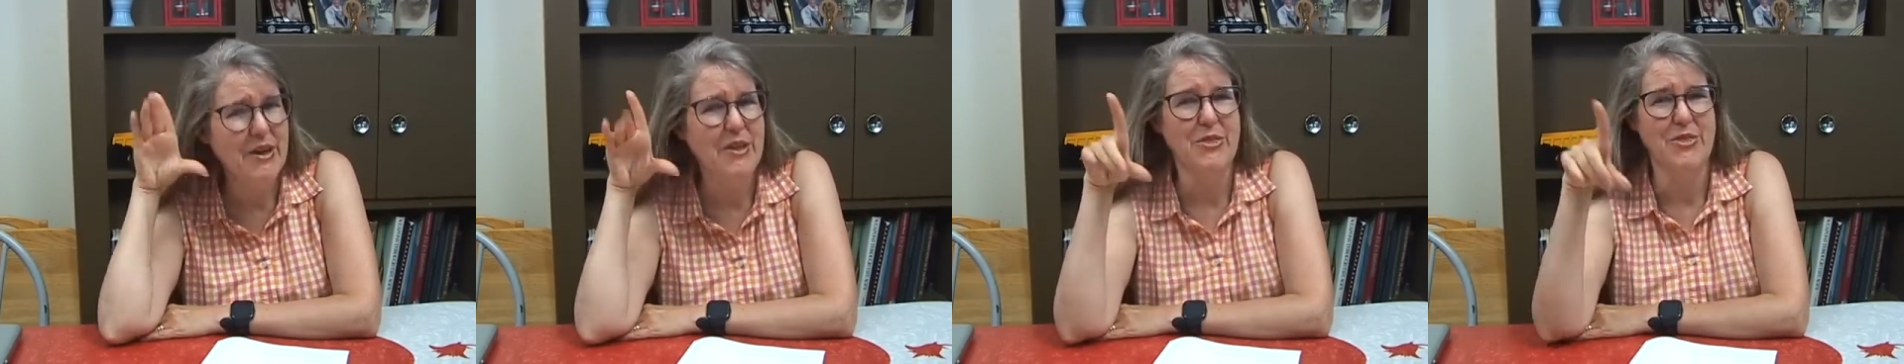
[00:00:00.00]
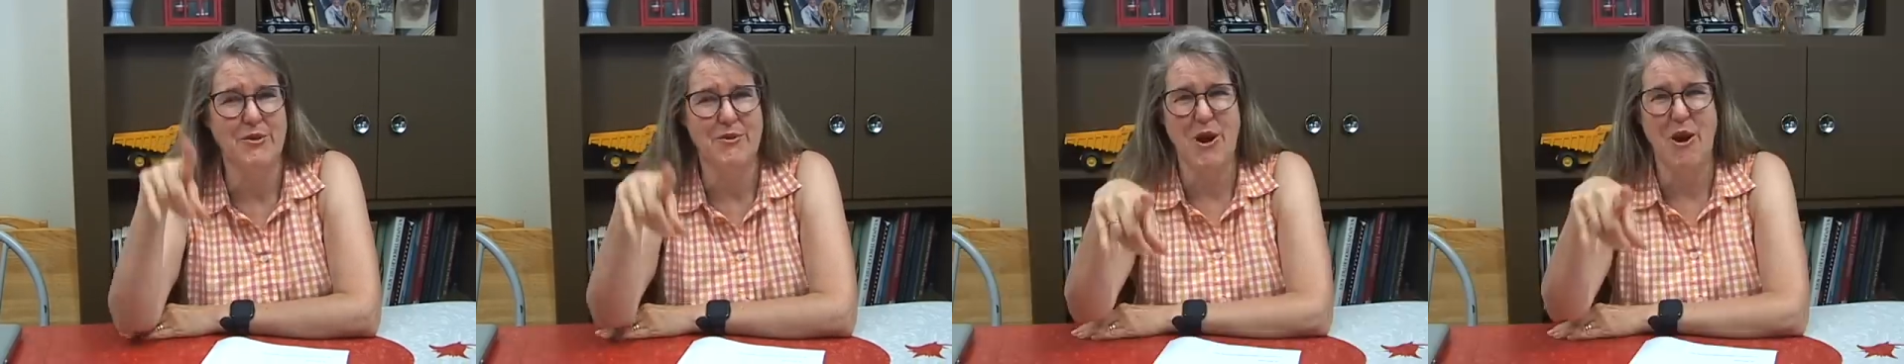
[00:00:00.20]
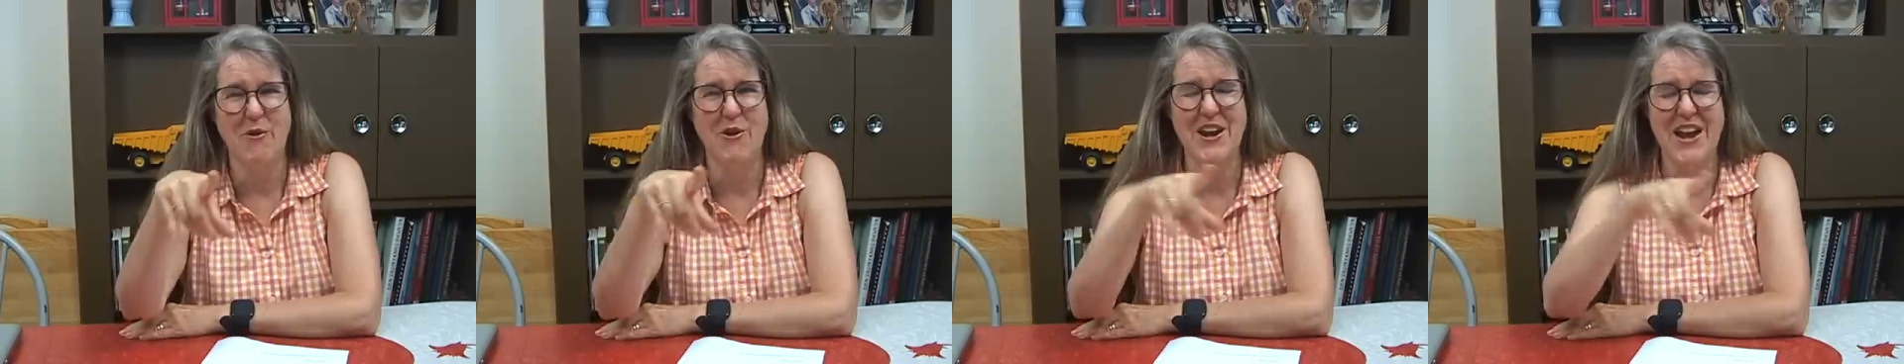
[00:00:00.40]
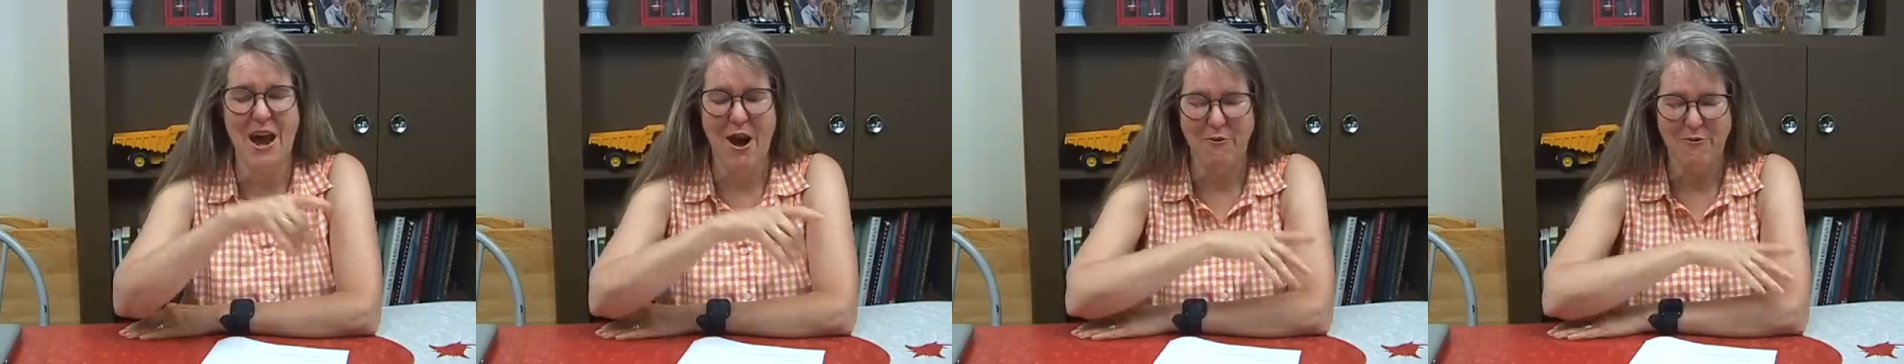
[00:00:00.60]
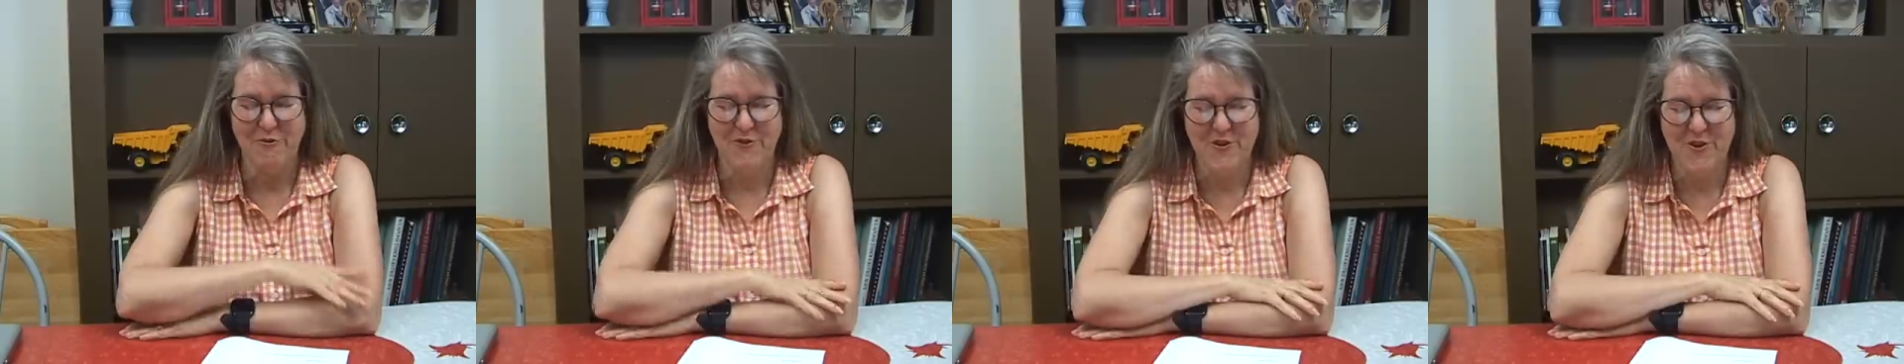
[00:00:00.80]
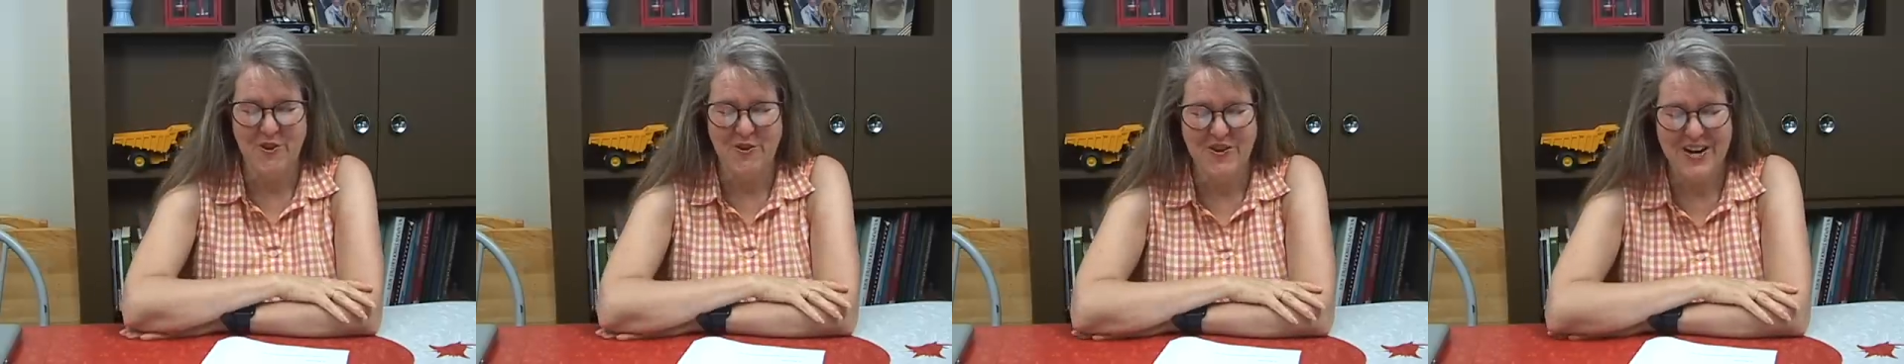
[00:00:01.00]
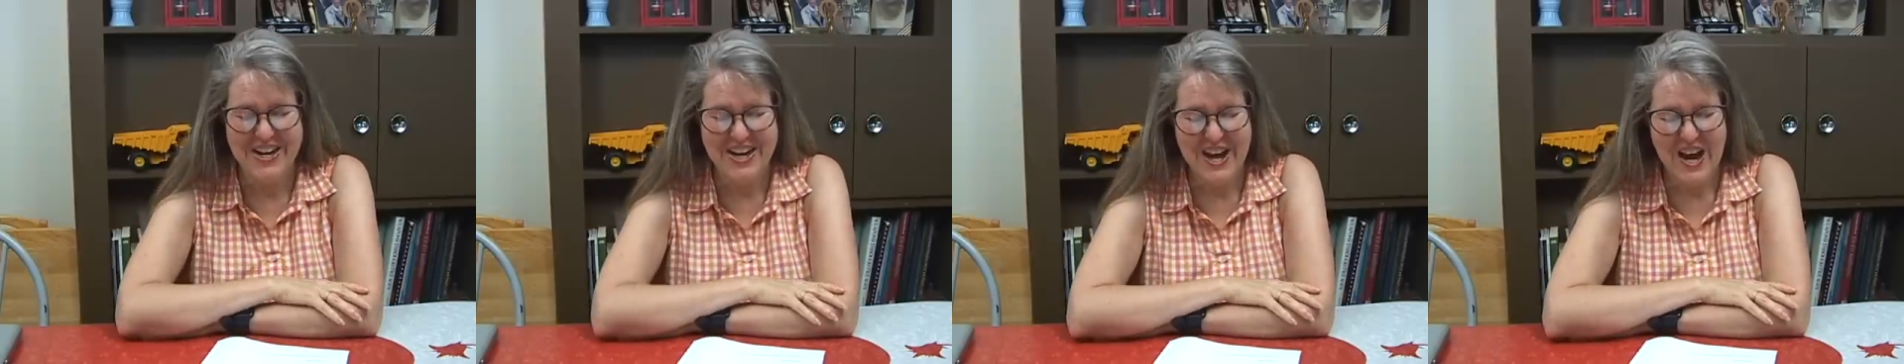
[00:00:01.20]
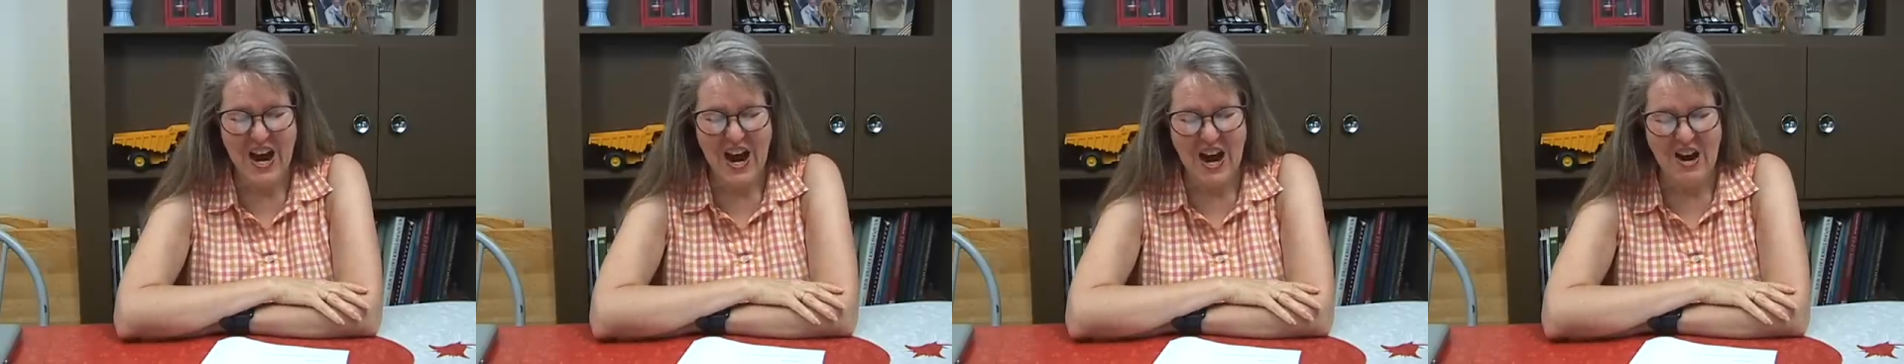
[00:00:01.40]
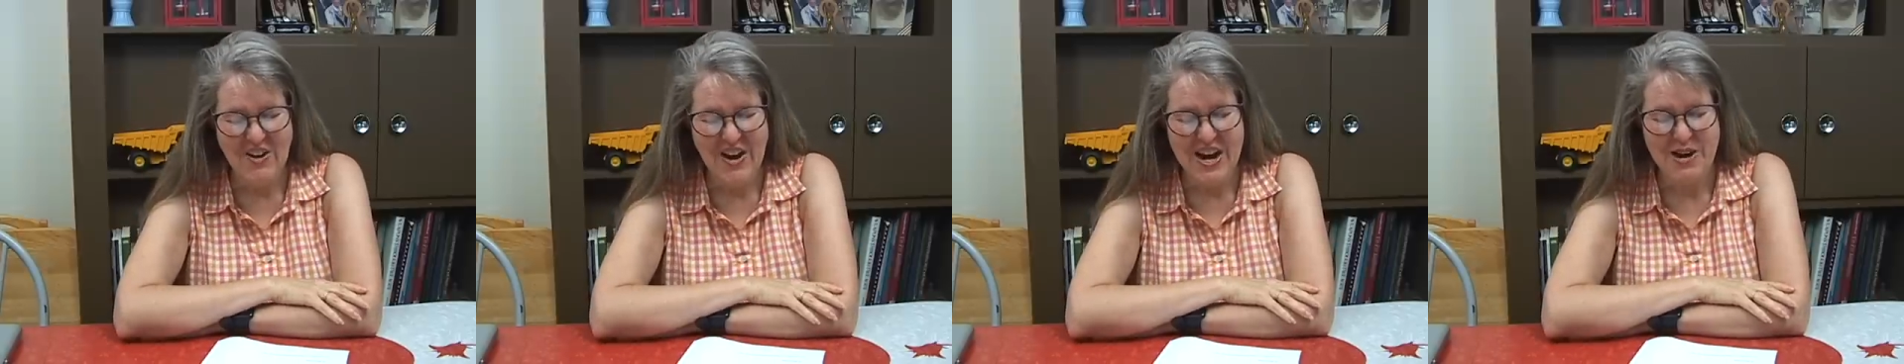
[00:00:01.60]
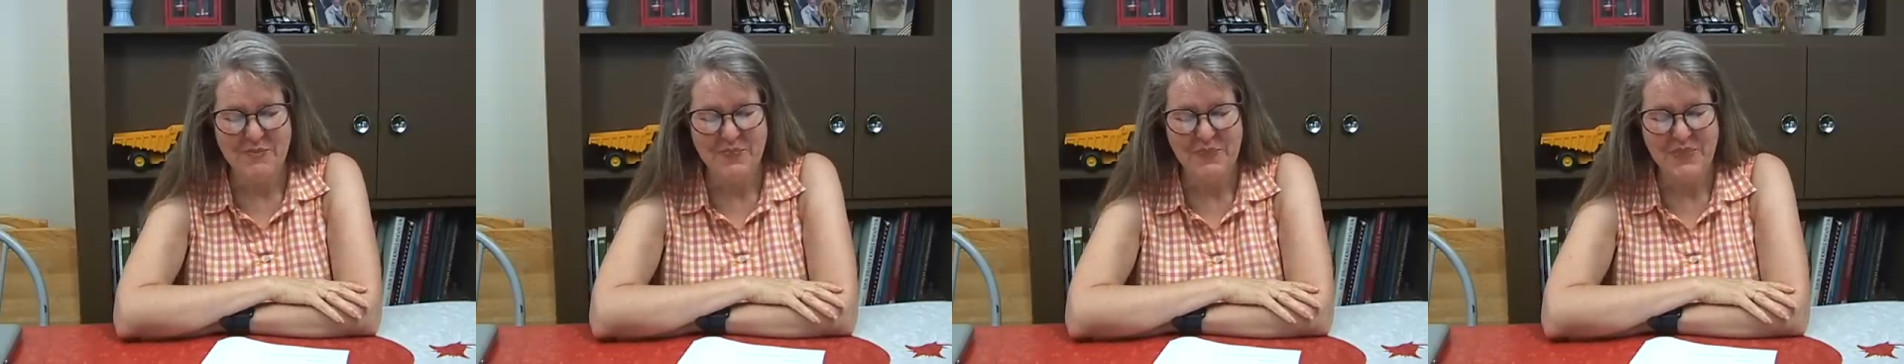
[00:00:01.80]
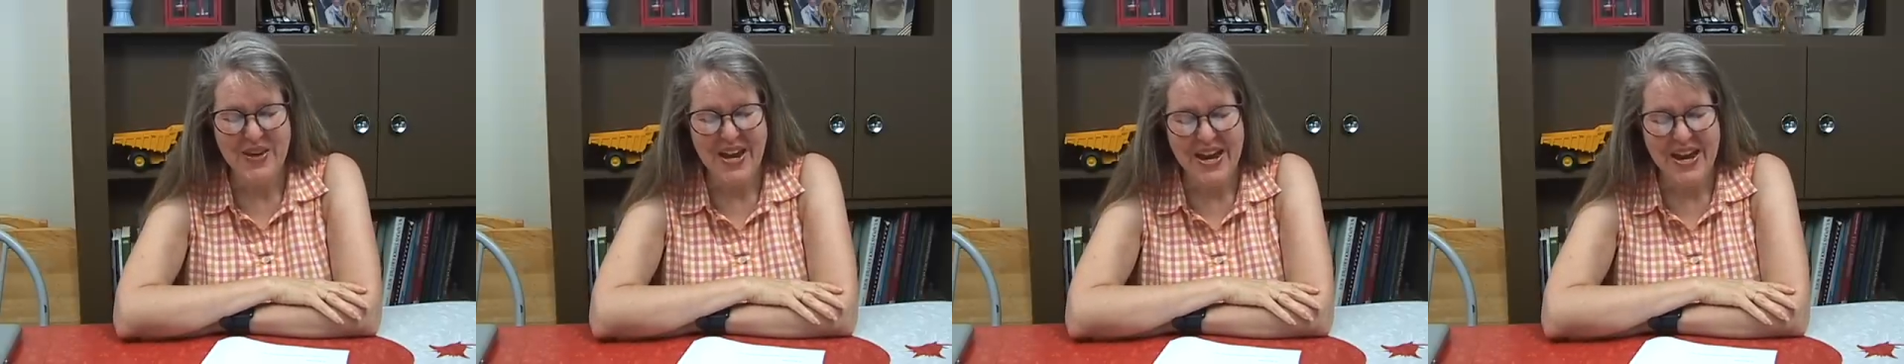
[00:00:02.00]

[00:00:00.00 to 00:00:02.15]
Throwing out food. All right.